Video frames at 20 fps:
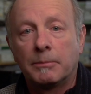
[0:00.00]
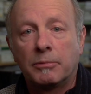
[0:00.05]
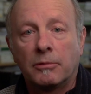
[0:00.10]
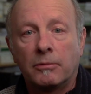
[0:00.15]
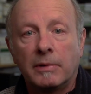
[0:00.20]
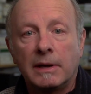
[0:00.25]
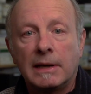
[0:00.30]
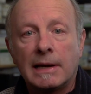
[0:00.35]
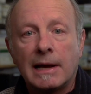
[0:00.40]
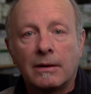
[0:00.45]
So
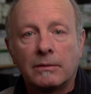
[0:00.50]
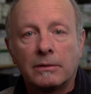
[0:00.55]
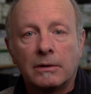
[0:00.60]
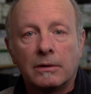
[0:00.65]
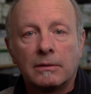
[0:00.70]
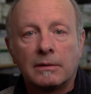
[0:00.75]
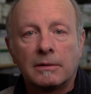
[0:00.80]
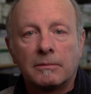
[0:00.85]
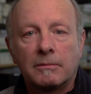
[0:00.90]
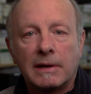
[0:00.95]
we now
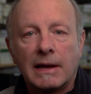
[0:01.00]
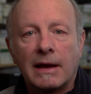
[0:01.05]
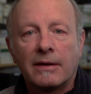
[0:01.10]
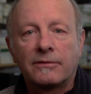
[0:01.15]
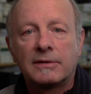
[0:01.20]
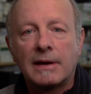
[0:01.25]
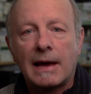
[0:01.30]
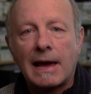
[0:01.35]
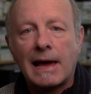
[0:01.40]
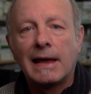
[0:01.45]
know that we
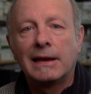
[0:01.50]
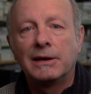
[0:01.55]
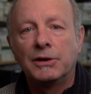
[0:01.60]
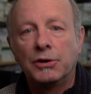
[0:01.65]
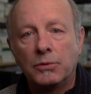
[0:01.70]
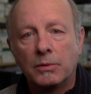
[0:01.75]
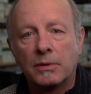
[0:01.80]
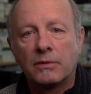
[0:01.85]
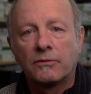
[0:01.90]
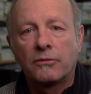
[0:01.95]
have to add
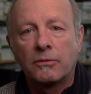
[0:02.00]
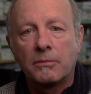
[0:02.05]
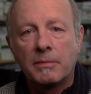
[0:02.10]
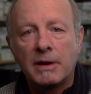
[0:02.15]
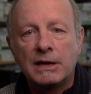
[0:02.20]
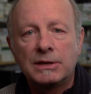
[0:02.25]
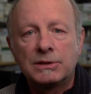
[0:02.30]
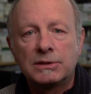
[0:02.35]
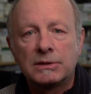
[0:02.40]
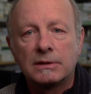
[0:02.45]
new
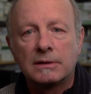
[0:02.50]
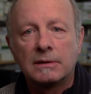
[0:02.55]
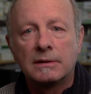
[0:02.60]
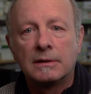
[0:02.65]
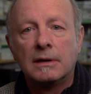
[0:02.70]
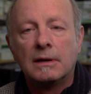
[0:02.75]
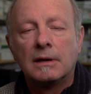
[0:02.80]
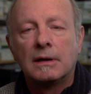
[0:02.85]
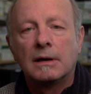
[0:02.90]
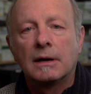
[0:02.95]

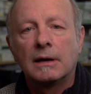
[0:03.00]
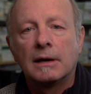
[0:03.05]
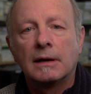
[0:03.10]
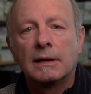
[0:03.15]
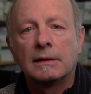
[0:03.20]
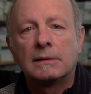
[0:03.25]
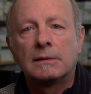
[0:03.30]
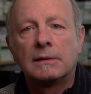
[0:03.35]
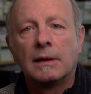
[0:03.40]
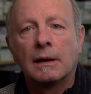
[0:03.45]
information
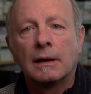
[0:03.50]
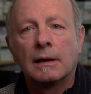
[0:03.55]
uh,